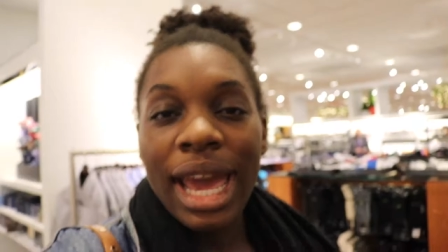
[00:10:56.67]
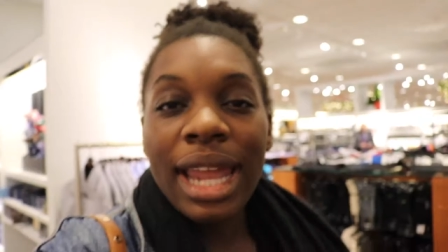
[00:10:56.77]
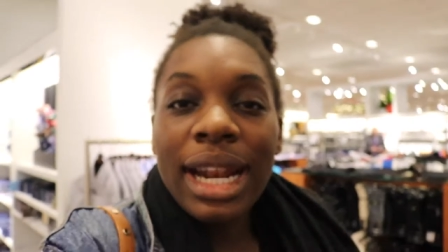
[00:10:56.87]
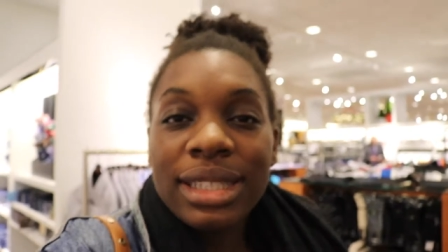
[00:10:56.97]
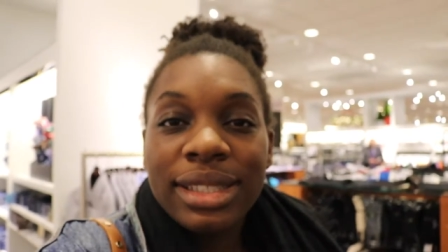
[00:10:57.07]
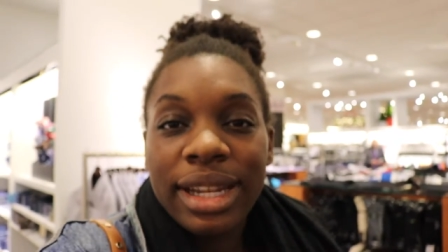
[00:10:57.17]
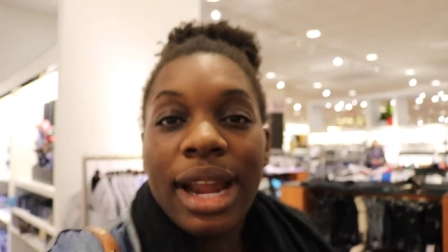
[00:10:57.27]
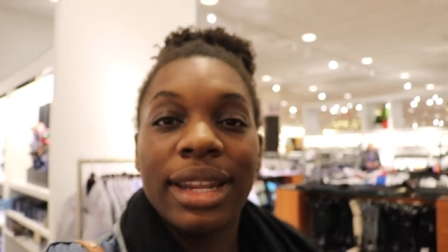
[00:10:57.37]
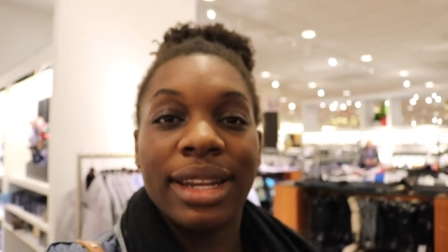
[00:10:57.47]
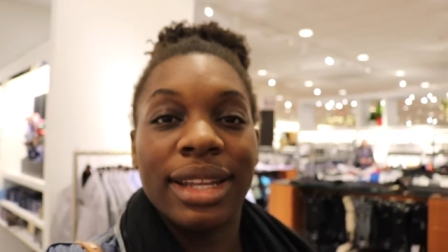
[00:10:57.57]
And I just
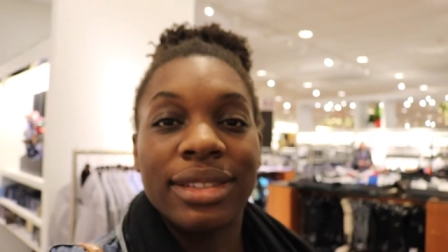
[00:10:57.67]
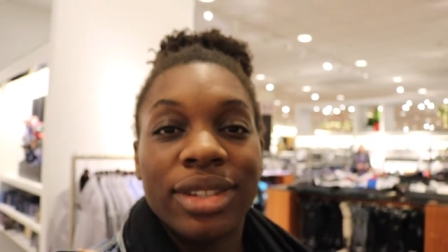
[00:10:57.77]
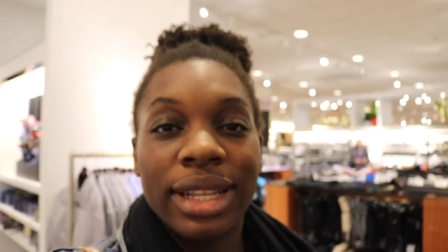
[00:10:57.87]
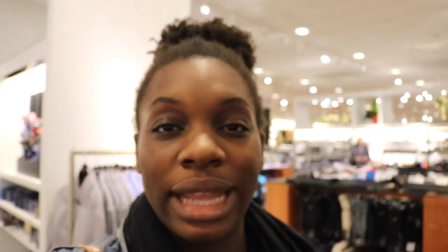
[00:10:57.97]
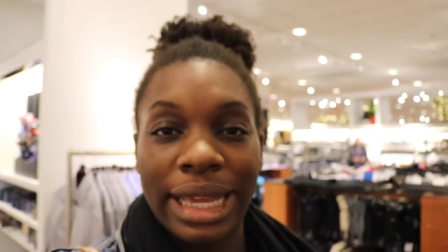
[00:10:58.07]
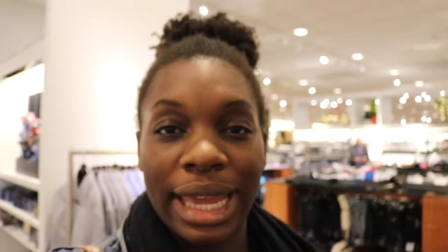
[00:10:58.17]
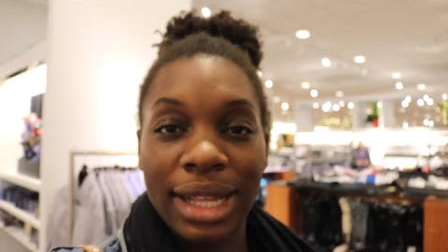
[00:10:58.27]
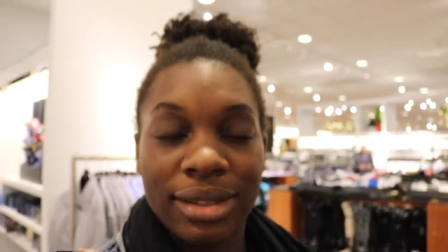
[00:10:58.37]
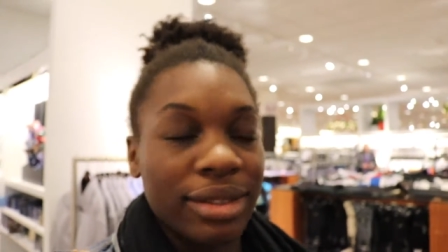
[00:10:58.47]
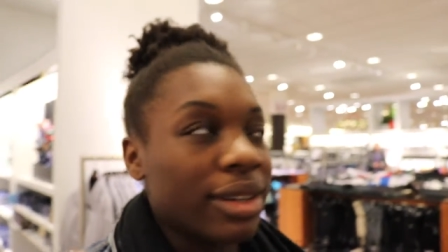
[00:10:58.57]
stared at it until it, like,
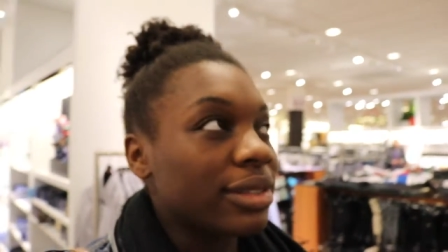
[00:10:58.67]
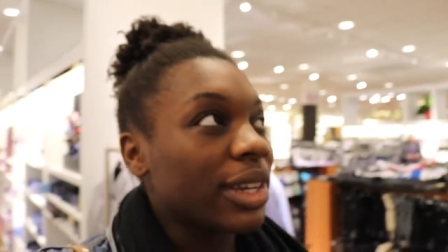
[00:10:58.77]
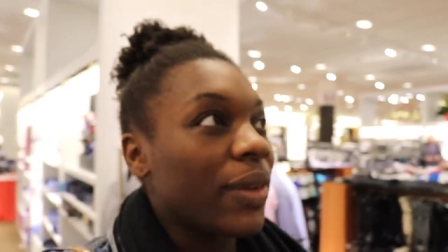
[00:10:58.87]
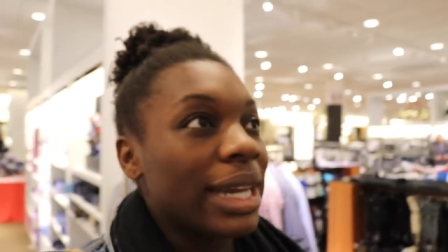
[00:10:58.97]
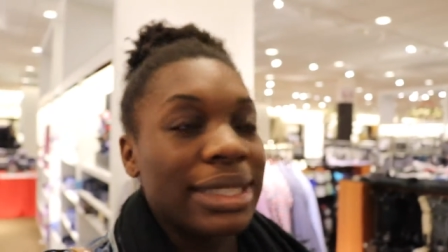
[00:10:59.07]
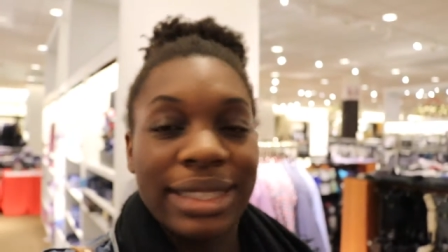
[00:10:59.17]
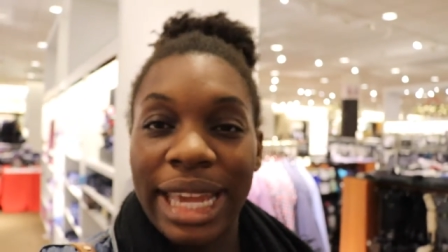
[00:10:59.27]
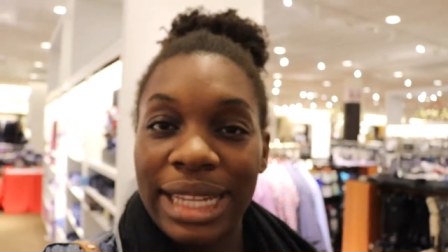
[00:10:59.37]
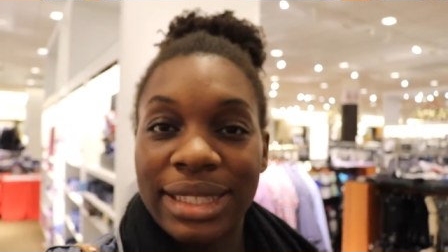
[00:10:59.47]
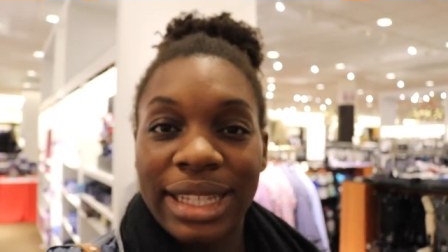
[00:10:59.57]
canceled. And I was like, why is this
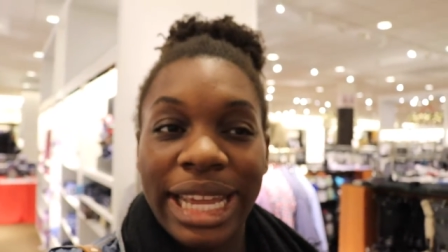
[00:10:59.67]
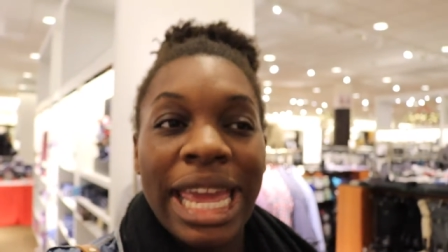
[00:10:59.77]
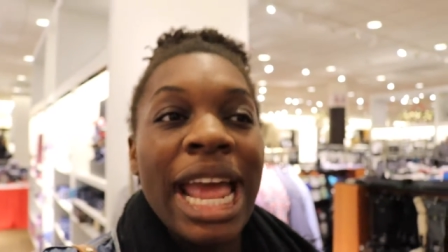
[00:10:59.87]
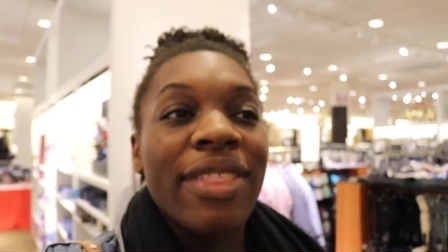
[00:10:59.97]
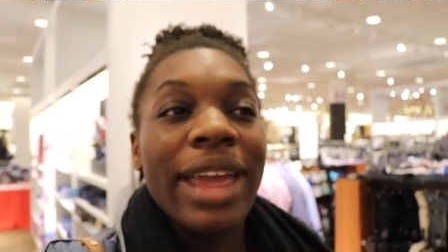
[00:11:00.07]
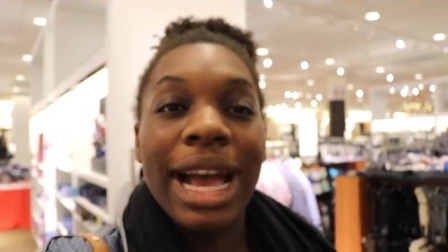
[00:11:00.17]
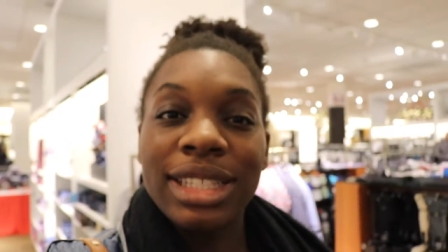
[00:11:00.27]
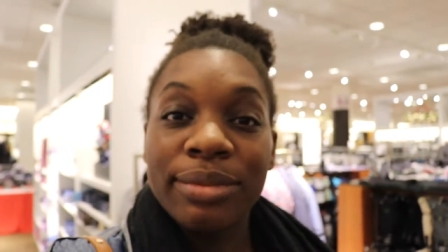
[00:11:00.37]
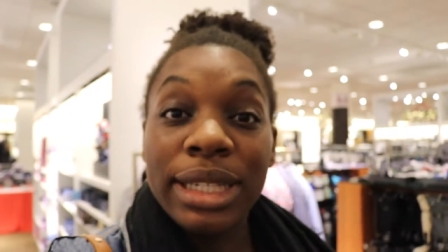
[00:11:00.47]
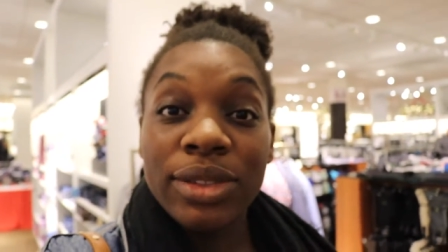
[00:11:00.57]
canceling? They
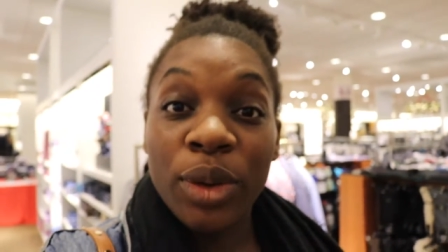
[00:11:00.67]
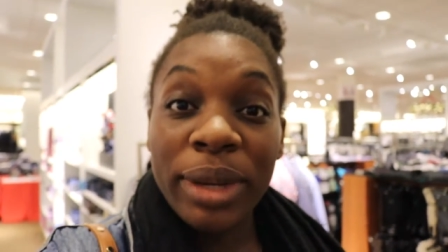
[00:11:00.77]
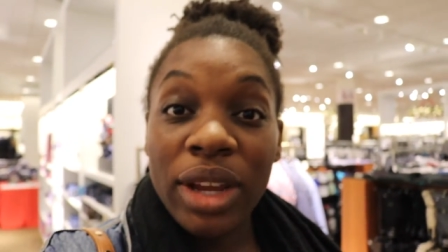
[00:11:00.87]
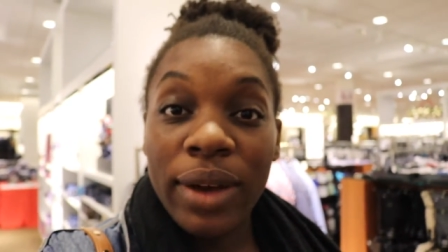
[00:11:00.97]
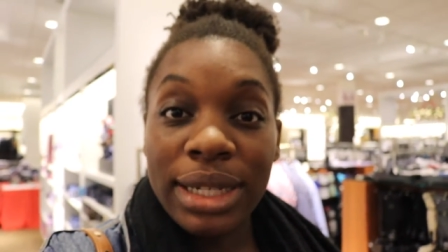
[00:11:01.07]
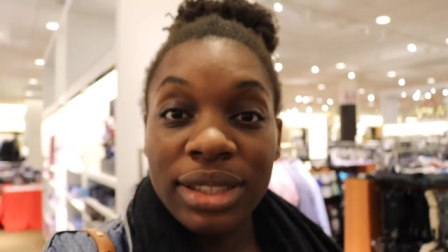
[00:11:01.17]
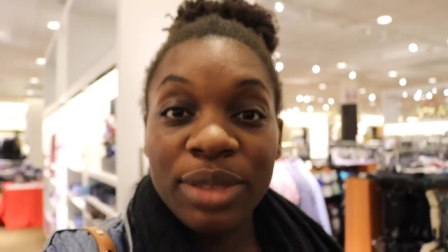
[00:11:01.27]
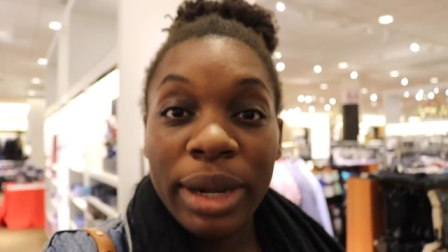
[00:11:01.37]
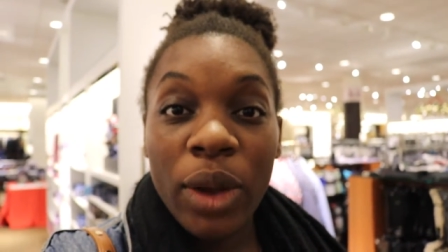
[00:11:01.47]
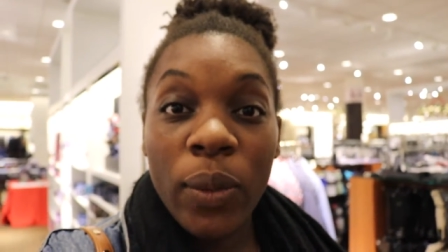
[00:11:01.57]
asked me so many questions, but I